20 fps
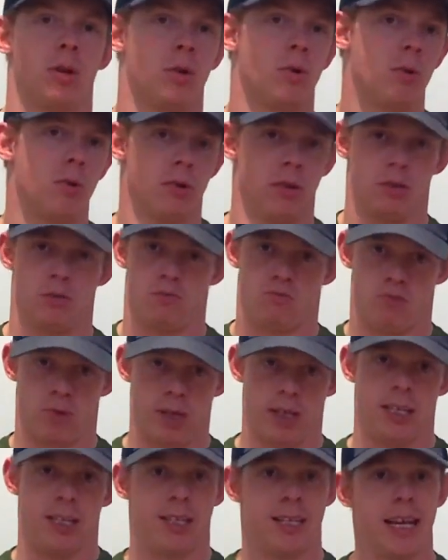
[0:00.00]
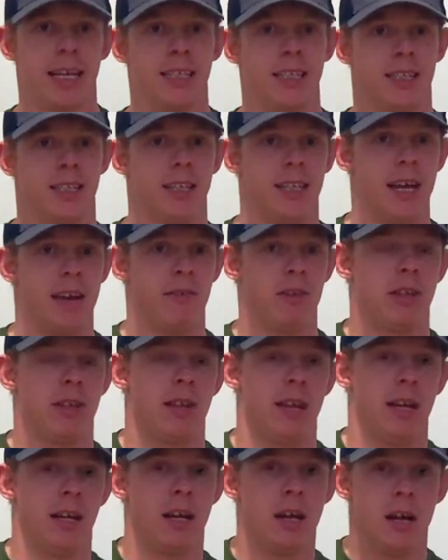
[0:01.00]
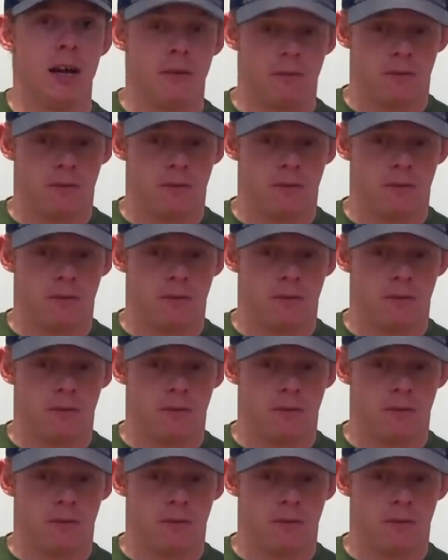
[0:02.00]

core is really technically everything